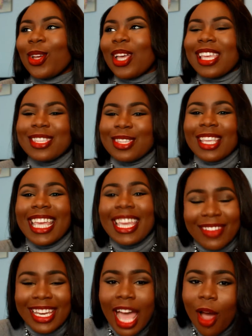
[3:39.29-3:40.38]
it's
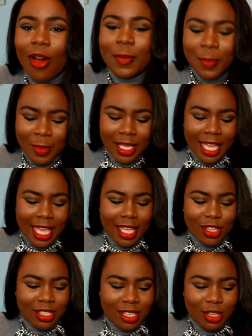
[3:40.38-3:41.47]
even now it
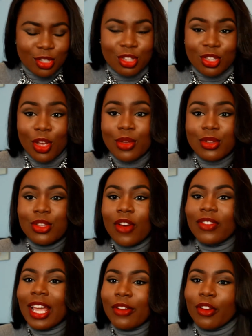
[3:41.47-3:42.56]
is just so
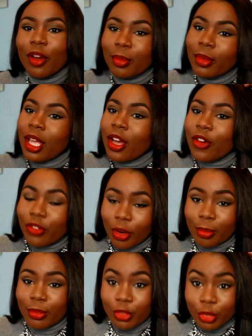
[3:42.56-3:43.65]
soft. Like, from
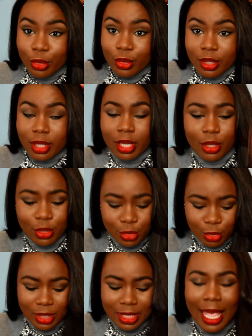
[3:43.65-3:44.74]
from root
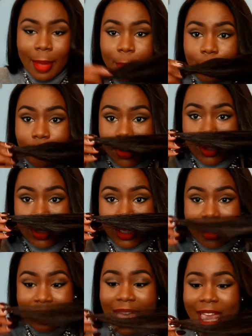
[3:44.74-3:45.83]
to tip,
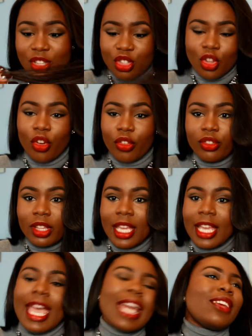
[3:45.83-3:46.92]
the hair is soft.
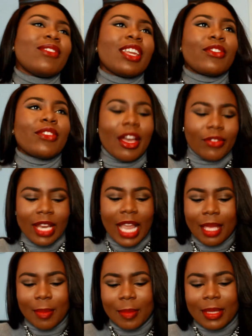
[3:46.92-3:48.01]
And even if I feel
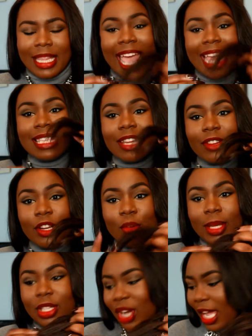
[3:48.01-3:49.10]
like maybe the ends are a little
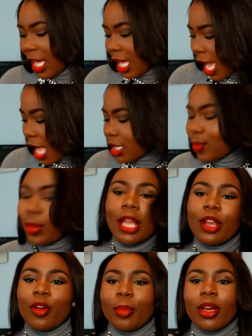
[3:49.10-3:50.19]
bit dry, I just put a
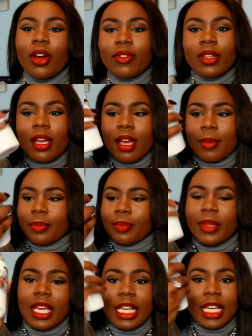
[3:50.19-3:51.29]
little bit of the um,
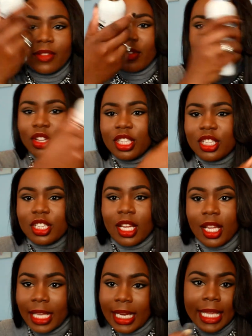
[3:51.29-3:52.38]
leave-in
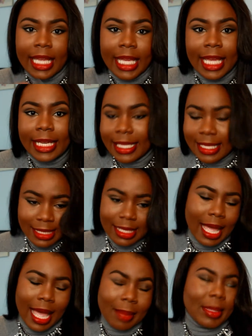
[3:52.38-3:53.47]
conditioner in it, and it's
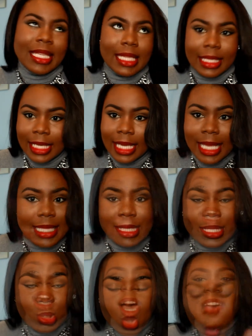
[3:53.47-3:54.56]
amazing. Like,
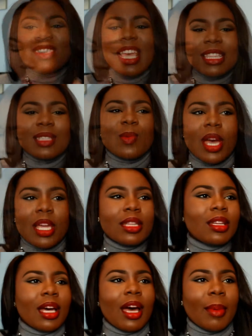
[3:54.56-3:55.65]
I've said this word
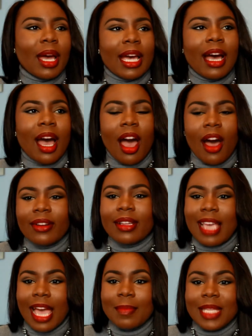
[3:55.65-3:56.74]
about a hundred
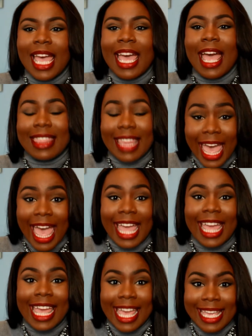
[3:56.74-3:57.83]
times. The hair
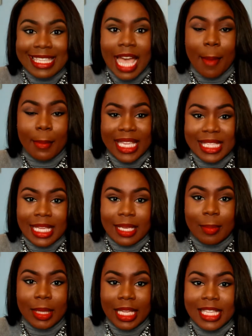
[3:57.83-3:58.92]
is amazing.
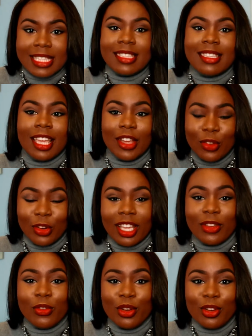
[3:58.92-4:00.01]
Please, if you're looking for